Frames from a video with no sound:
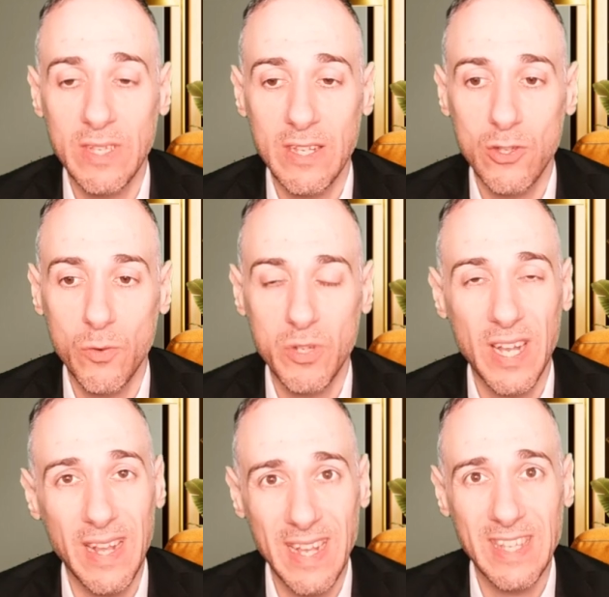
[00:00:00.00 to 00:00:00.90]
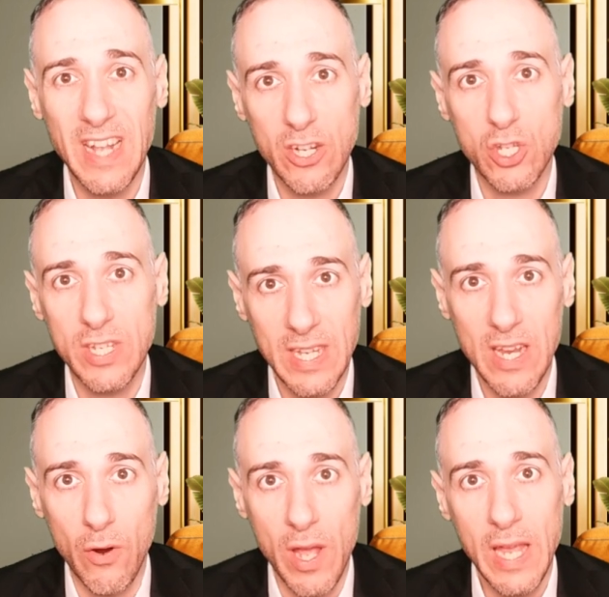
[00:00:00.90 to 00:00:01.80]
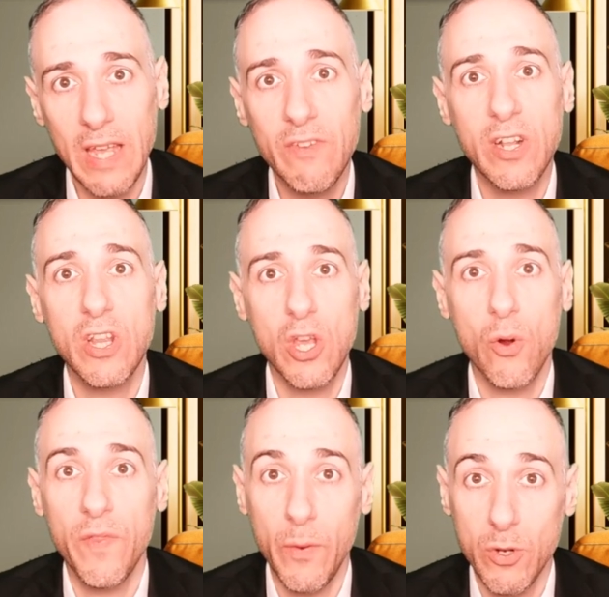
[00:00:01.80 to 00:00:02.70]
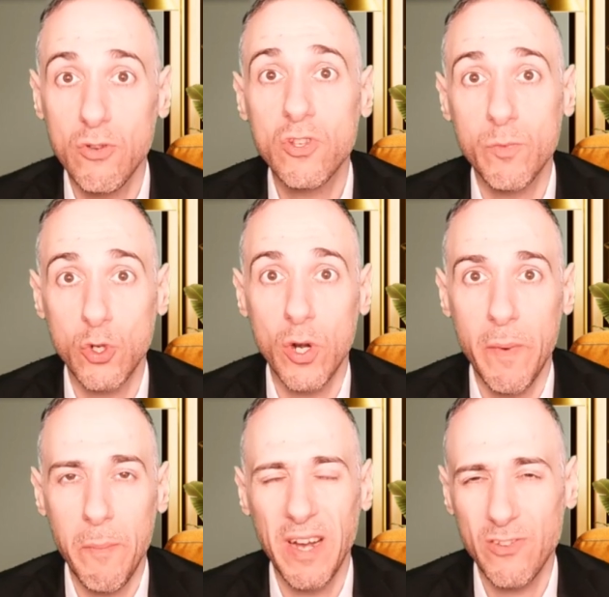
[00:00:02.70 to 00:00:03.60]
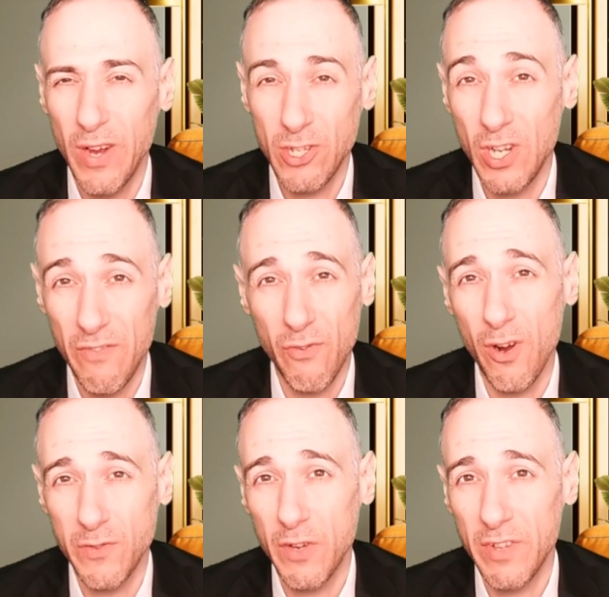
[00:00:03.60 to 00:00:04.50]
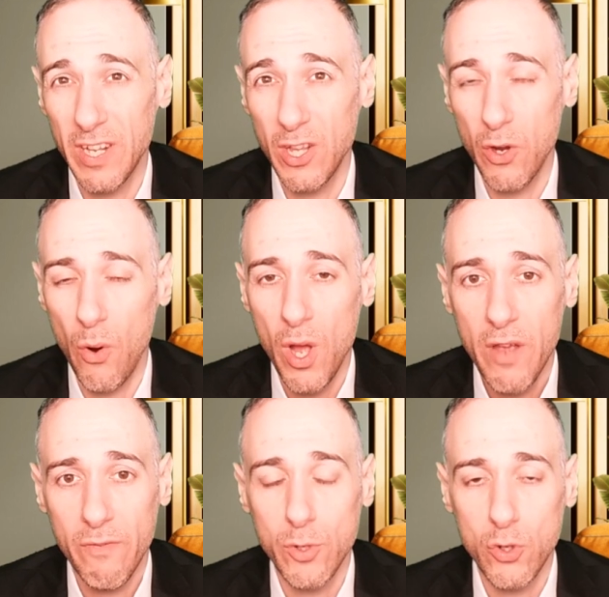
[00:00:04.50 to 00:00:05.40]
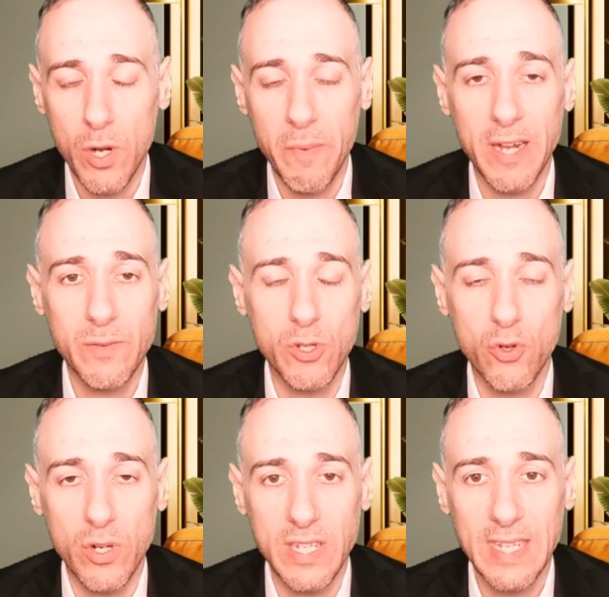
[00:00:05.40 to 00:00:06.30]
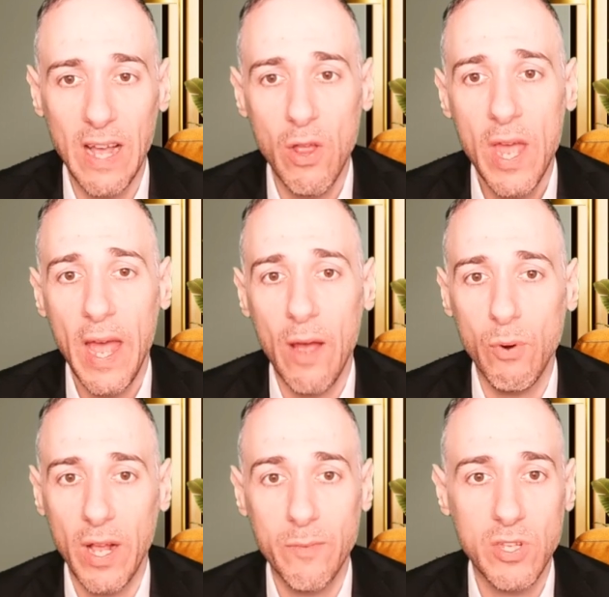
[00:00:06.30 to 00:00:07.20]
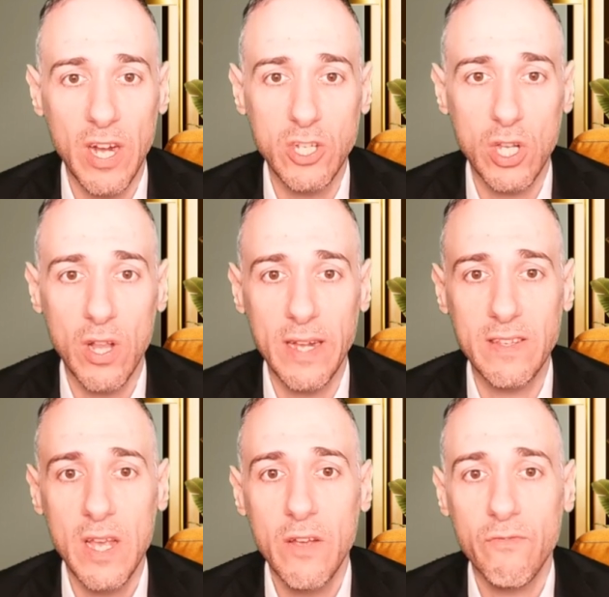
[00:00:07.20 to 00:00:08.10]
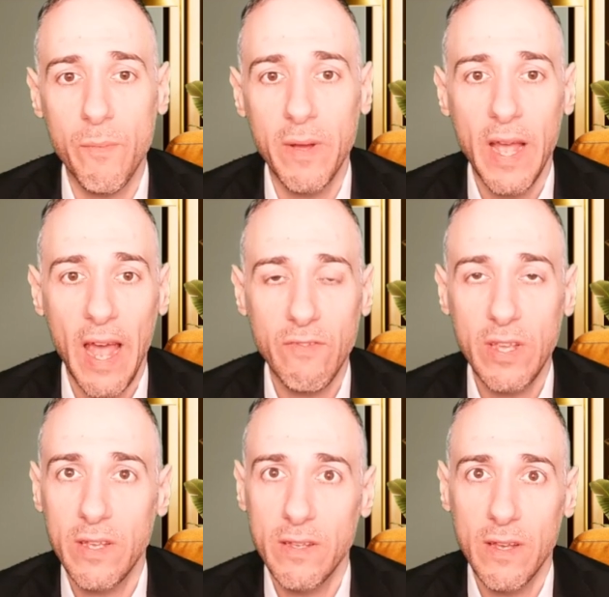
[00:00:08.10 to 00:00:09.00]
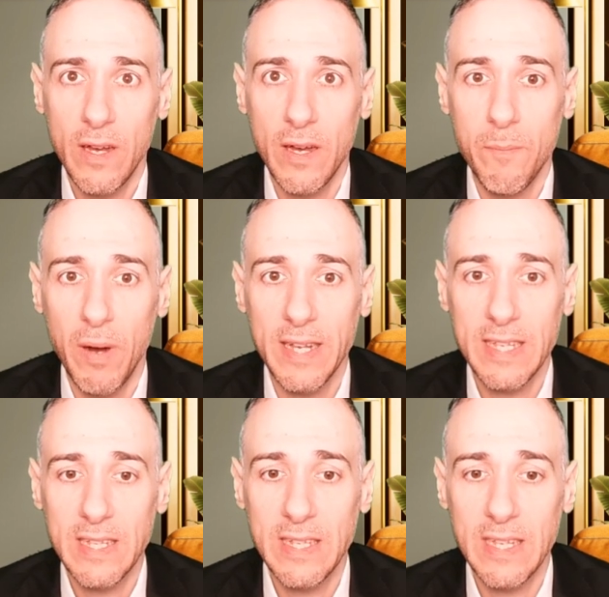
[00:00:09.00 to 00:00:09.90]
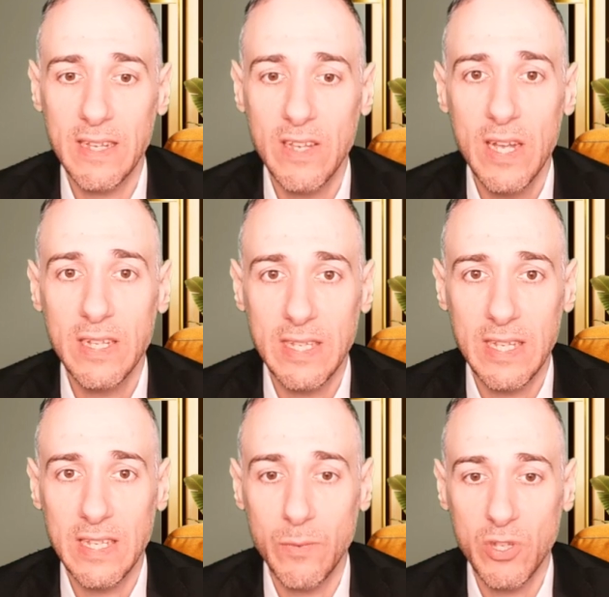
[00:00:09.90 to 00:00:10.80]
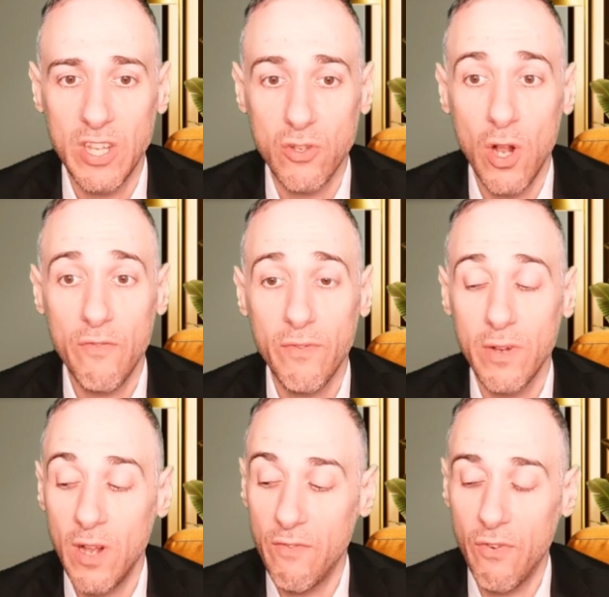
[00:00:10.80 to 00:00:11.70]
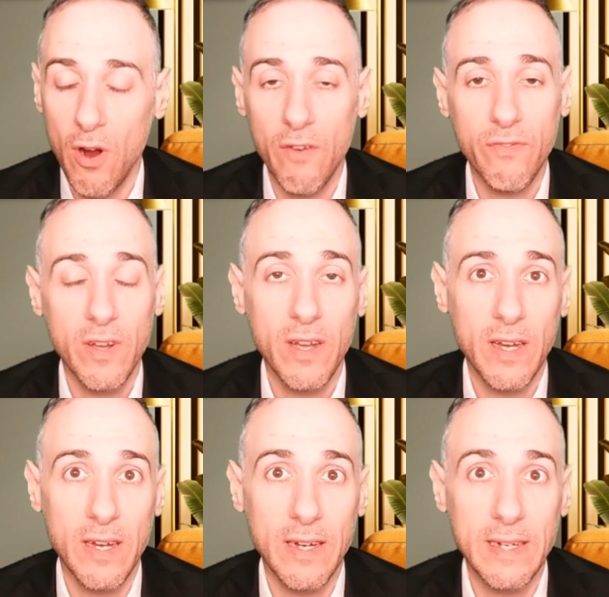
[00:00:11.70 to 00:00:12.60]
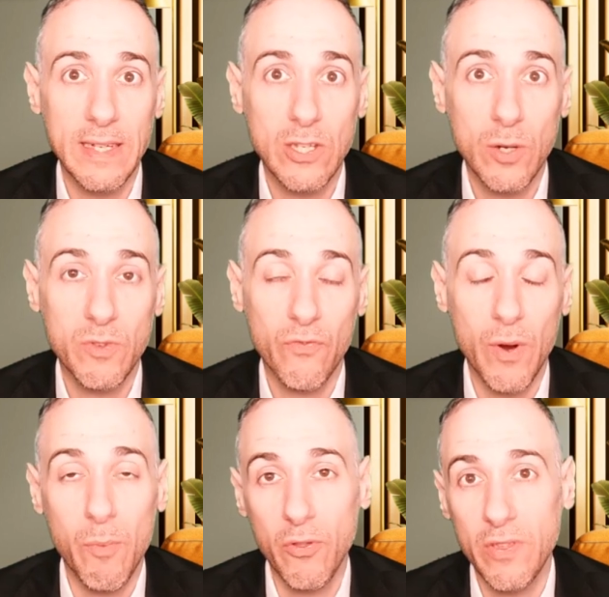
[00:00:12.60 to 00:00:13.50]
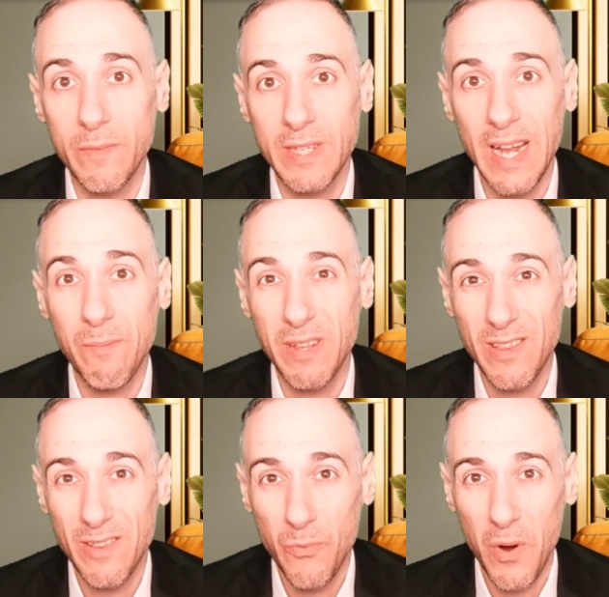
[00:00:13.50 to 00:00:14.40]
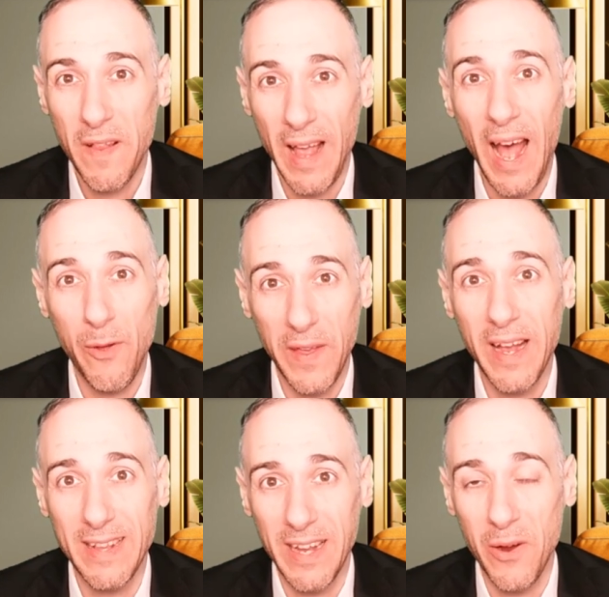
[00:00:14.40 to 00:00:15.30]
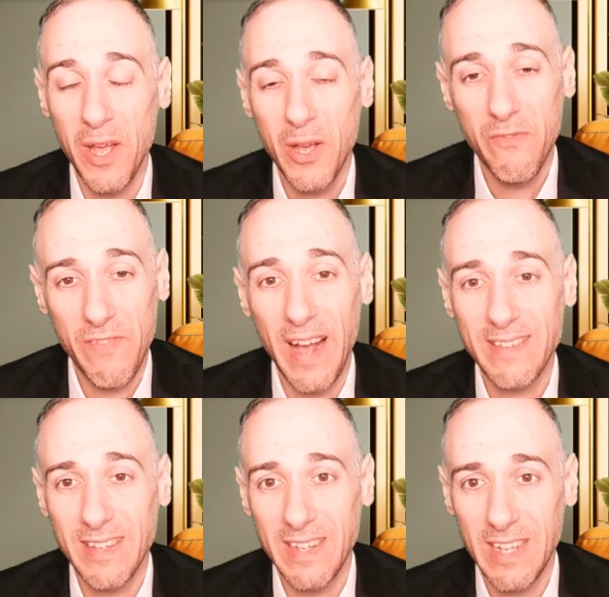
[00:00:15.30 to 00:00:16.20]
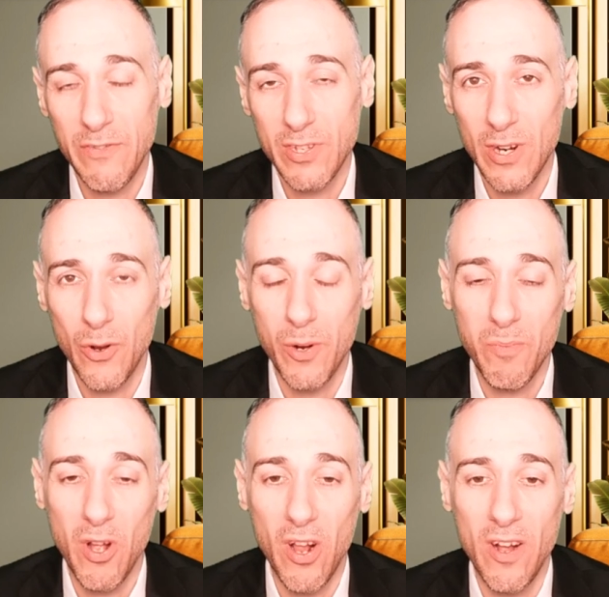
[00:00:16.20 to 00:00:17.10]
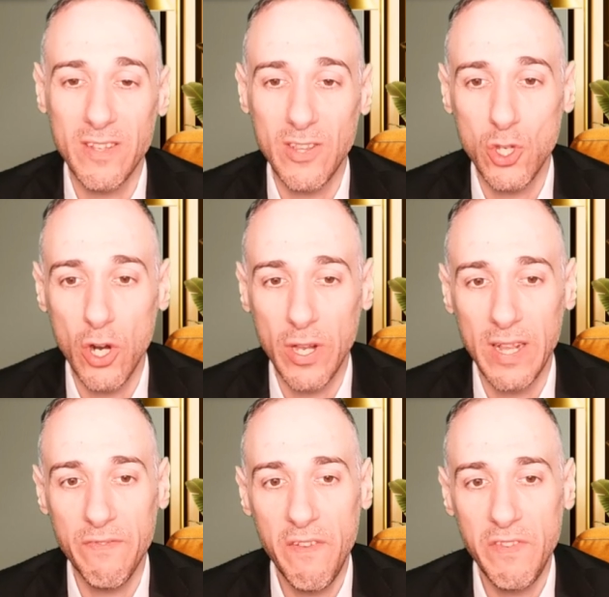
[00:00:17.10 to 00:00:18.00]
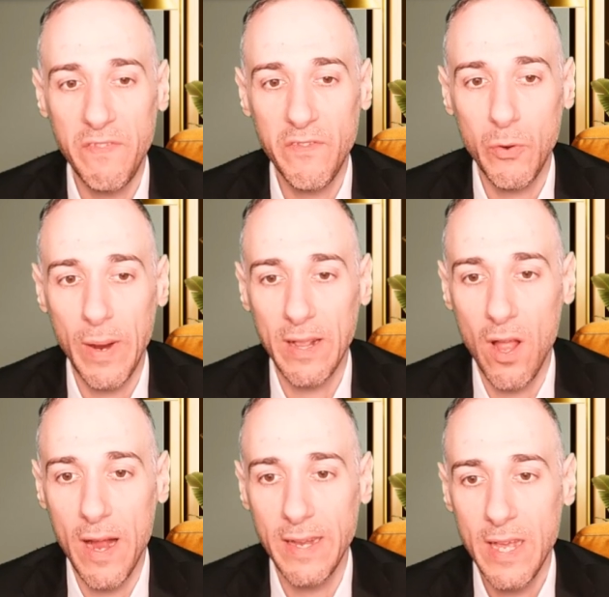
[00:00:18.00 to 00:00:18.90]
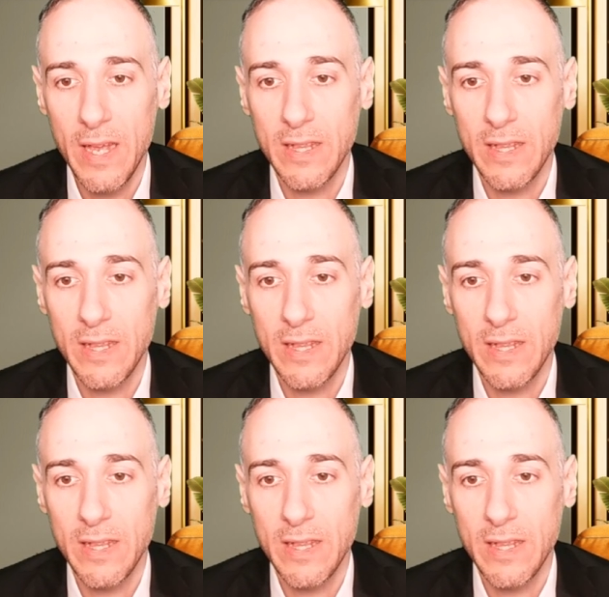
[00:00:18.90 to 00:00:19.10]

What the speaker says: to 62%. It's not just here. Even in the euro, they reduced their majority buy. So actually not far off shifting in the euro from majority buy to majority sell. And when it comes to IG clients, from heavy buy 66 to 60%. So not far off in terms of where both of them stand, but how they got there vastly differs. I'm going to plot it onto the chart. You got the 50-50 red line.